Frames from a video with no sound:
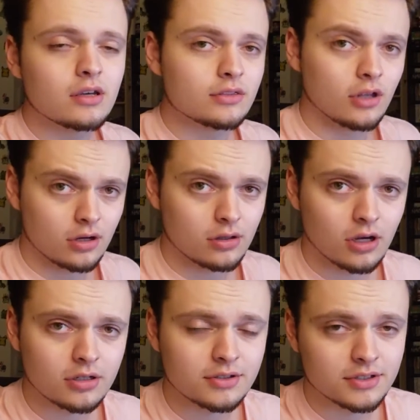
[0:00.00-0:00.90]
not a
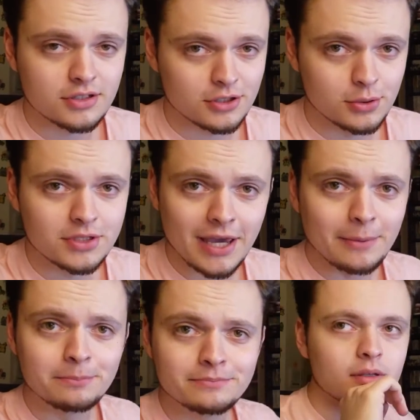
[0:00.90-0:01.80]
lot because it's a huge
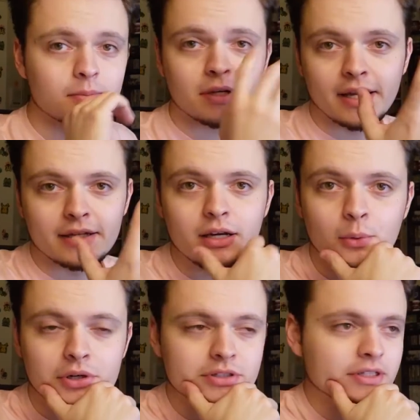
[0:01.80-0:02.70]
game. But hey, I
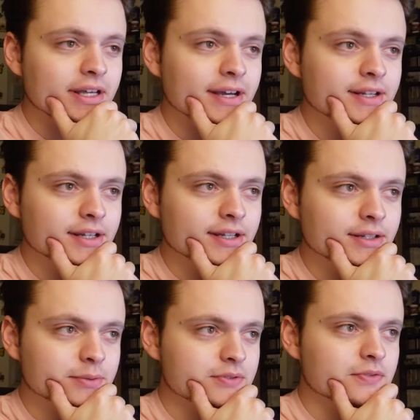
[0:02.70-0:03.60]
worked on that, and
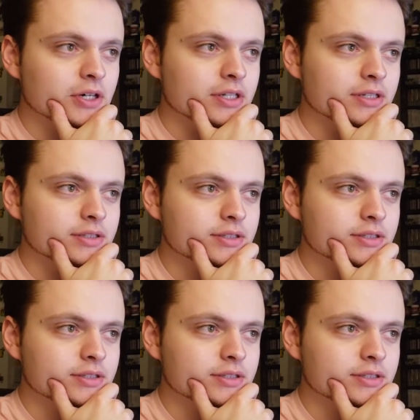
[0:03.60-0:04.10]
it was fun.